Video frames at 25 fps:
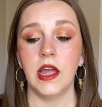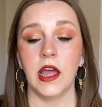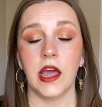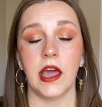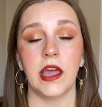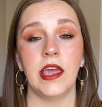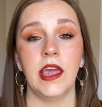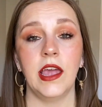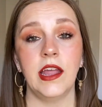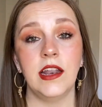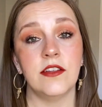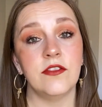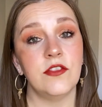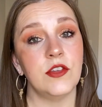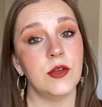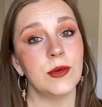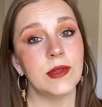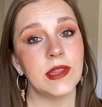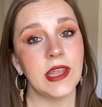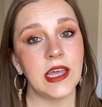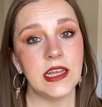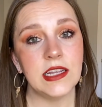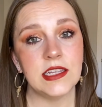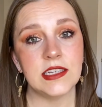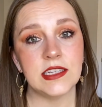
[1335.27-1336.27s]
Again, if you would
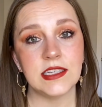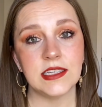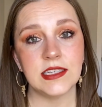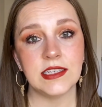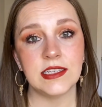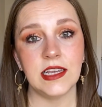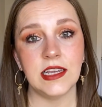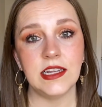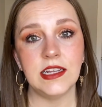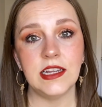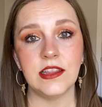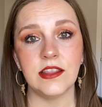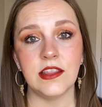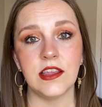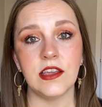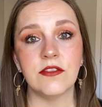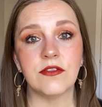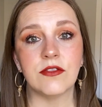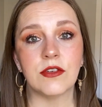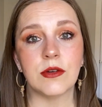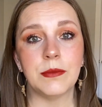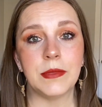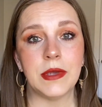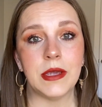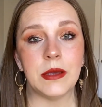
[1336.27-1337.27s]
like to see anything
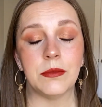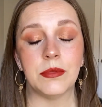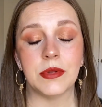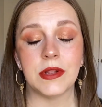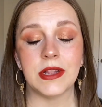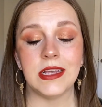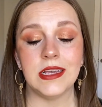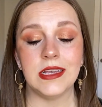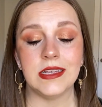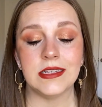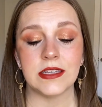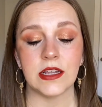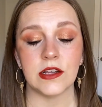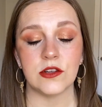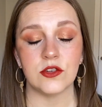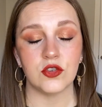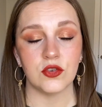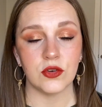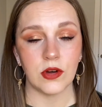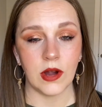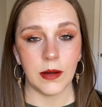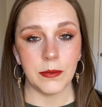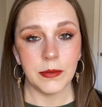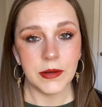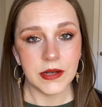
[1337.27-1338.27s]
from me, please
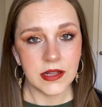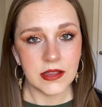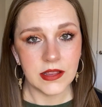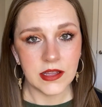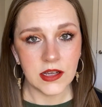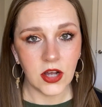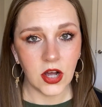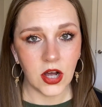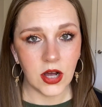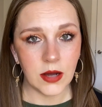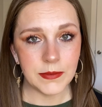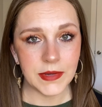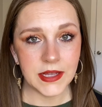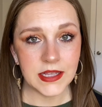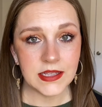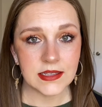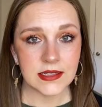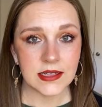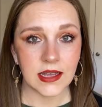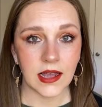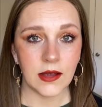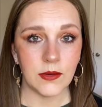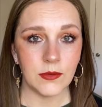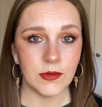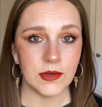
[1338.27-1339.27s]
drop it in the comments.
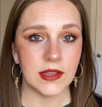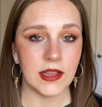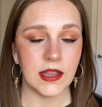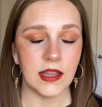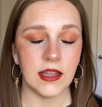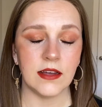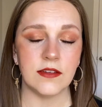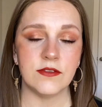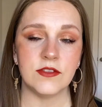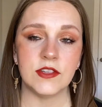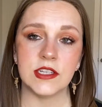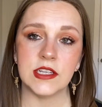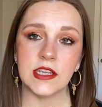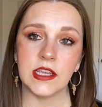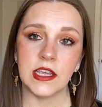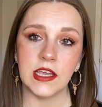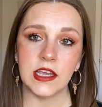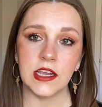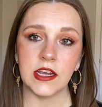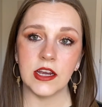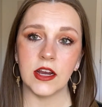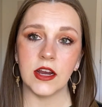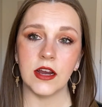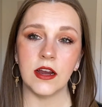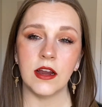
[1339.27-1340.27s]
I would love to
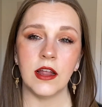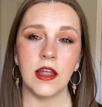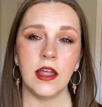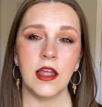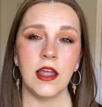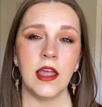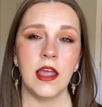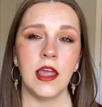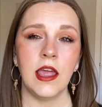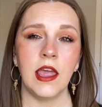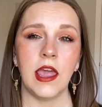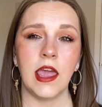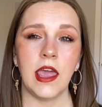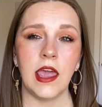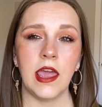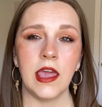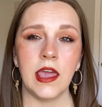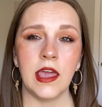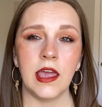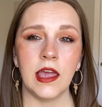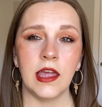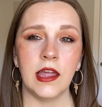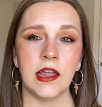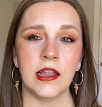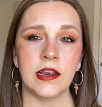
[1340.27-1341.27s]
hear.
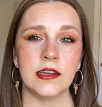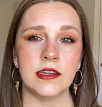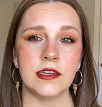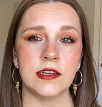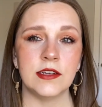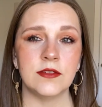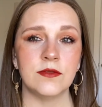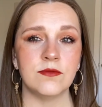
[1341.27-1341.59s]
And